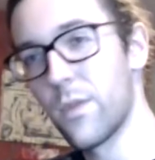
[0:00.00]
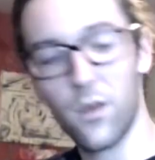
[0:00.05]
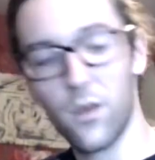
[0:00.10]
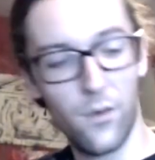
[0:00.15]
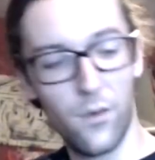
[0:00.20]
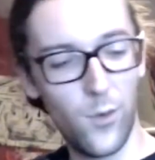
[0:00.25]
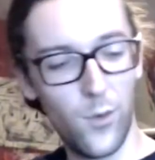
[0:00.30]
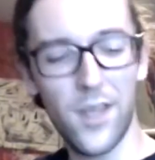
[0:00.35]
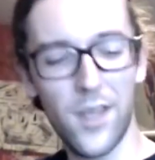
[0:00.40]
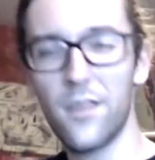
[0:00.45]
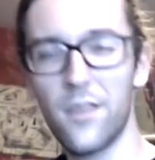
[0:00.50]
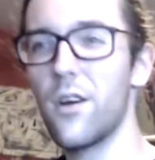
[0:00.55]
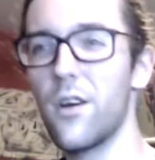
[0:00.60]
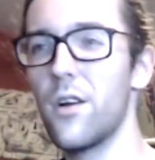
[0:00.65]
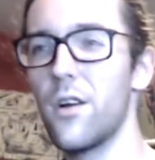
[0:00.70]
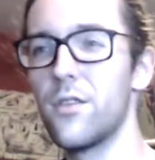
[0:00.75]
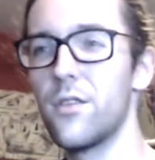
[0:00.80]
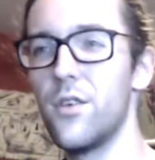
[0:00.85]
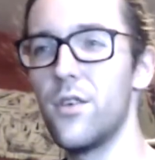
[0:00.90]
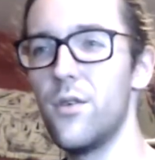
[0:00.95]
We get the
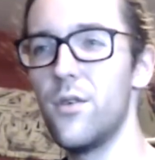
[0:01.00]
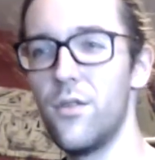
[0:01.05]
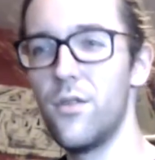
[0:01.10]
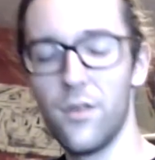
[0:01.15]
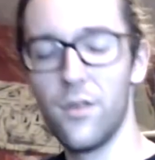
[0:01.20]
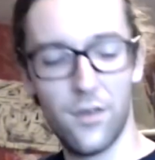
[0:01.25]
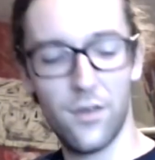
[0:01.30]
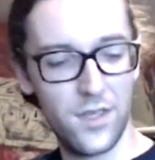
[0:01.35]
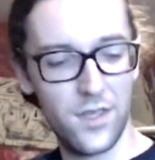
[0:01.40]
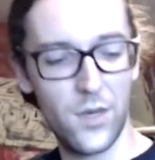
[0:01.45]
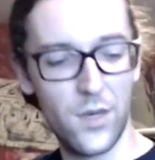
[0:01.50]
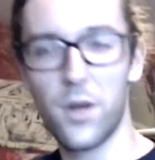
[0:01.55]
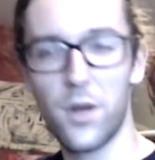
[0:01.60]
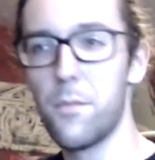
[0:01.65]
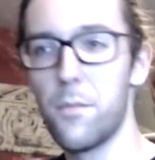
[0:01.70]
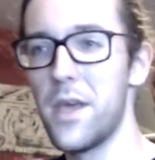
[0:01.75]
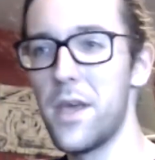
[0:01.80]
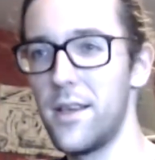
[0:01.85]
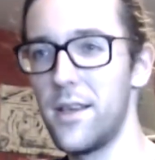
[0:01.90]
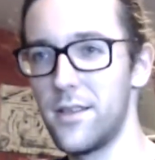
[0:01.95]
car tuned, see what it
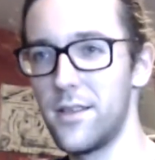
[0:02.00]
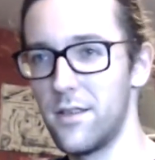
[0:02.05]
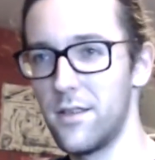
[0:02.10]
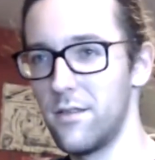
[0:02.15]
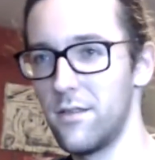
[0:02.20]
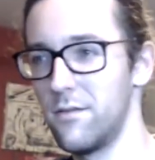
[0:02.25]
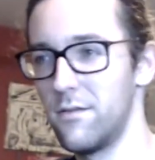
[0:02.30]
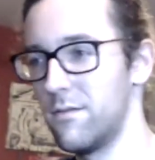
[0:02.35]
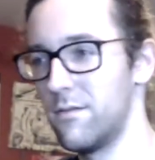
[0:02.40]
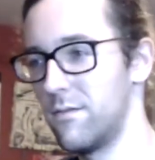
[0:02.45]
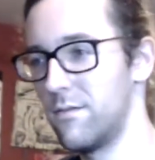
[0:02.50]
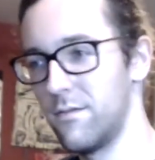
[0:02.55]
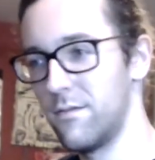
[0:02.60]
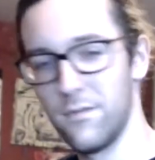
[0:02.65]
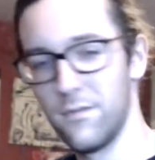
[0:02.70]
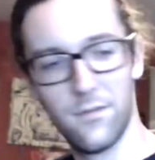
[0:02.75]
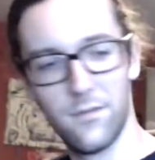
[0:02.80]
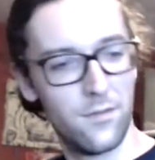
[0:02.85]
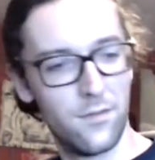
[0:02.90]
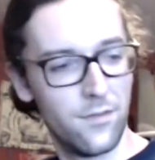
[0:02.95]
makes.
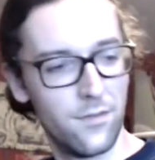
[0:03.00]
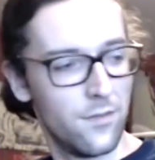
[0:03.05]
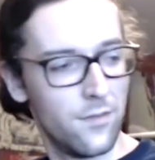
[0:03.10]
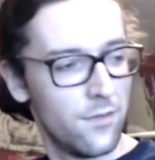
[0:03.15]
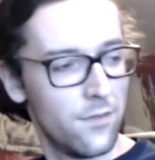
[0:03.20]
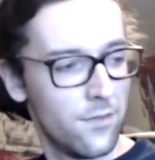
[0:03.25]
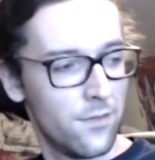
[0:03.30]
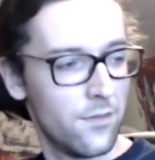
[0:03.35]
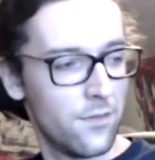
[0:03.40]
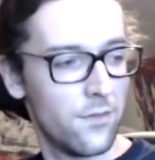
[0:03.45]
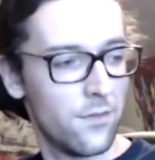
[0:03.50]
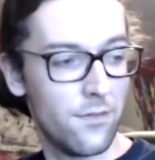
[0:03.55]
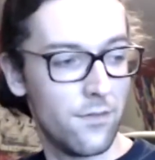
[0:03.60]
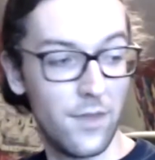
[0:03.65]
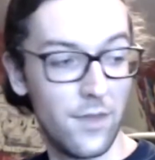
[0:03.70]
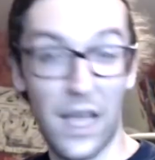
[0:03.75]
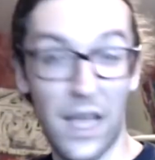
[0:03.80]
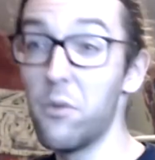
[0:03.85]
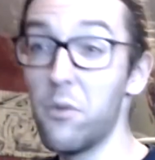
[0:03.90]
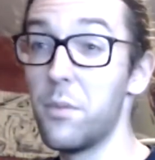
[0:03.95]

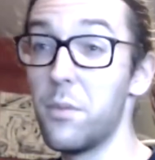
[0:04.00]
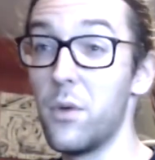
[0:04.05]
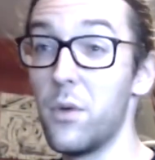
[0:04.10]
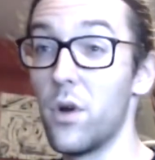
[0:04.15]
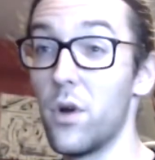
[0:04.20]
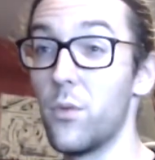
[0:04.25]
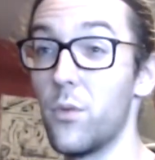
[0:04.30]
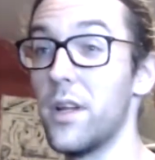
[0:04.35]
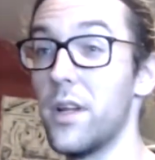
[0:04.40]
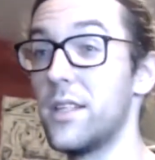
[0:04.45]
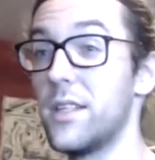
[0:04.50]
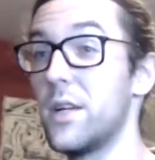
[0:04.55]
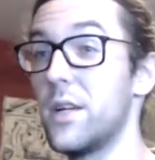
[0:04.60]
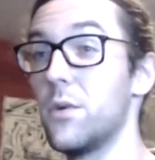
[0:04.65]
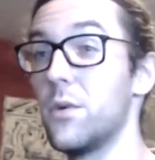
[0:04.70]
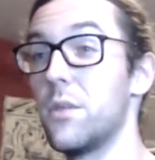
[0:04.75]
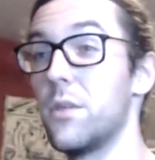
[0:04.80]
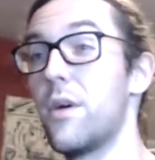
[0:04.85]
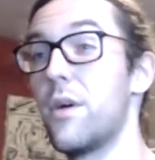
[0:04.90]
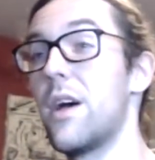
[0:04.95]
That would be one way to tell
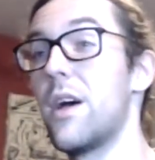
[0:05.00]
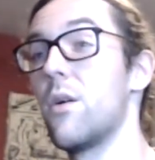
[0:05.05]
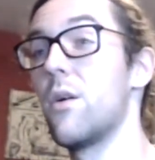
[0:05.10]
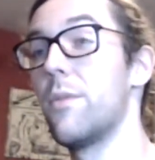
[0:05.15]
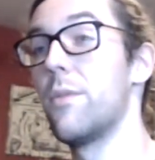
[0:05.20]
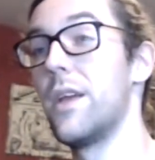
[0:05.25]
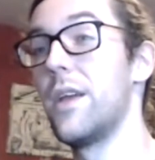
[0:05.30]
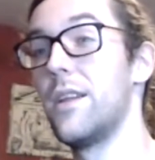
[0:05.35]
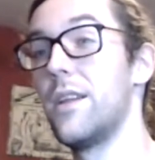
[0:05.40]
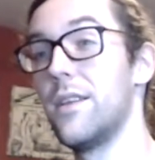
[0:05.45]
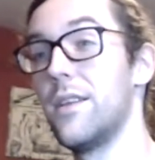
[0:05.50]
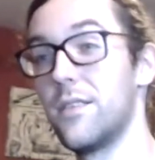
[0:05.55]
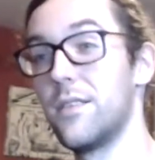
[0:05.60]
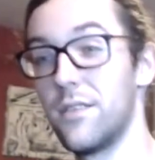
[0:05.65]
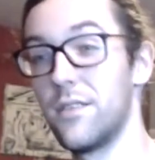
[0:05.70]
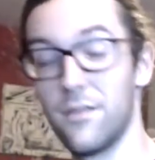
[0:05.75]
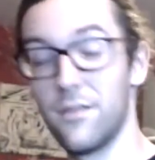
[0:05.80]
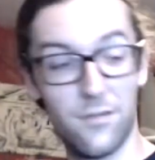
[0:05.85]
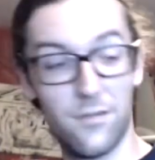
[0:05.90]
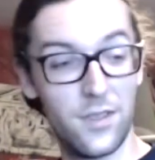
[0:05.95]
what the power band
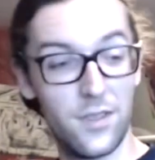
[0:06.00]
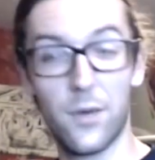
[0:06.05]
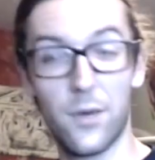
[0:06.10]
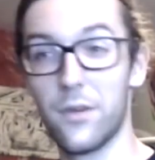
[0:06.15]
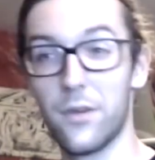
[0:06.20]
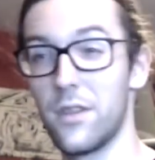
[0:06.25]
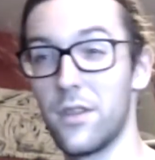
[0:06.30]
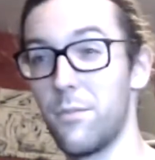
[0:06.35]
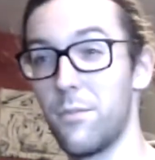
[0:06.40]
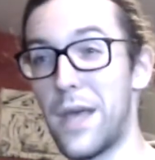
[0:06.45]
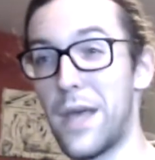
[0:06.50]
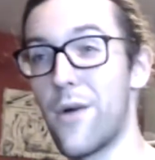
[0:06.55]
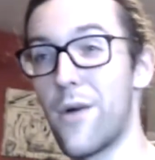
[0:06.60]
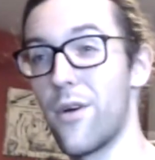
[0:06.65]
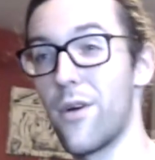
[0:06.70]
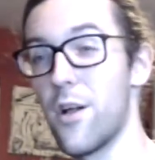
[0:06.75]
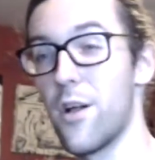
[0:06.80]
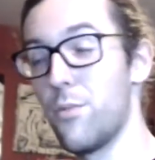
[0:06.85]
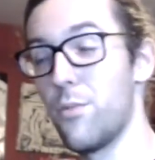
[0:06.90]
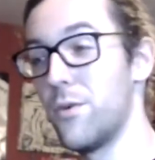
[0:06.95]
is. See what the
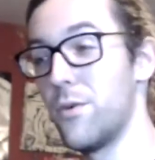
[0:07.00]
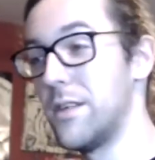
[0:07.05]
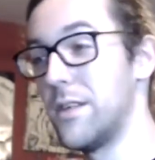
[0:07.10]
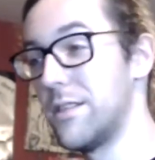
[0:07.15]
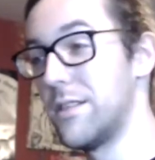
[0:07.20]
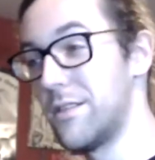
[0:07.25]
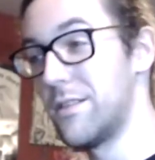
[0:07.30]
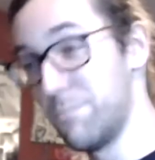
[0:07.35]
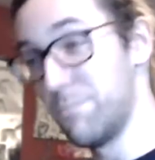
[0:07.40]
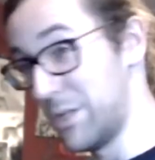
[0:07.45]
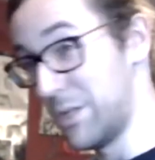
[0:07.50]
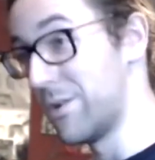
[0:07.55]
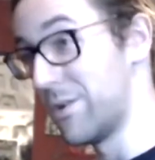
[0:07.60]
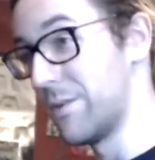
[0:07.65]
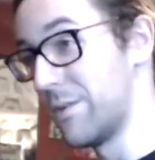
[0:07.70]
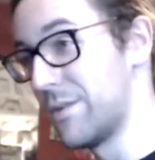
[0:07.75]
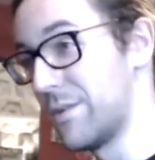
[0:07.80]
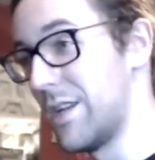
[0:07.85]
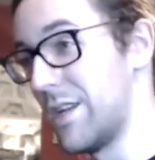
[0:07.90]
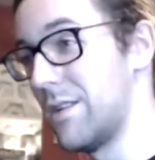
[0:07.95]
power output is. You know what
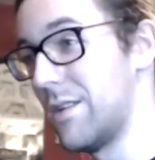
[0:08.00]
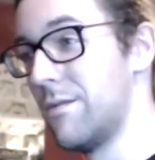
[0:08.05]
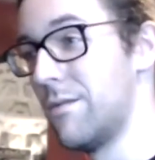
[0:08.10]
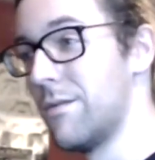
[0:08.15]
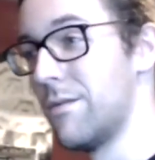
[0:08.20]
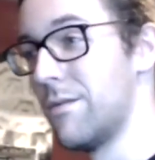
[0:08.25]
I'm saying?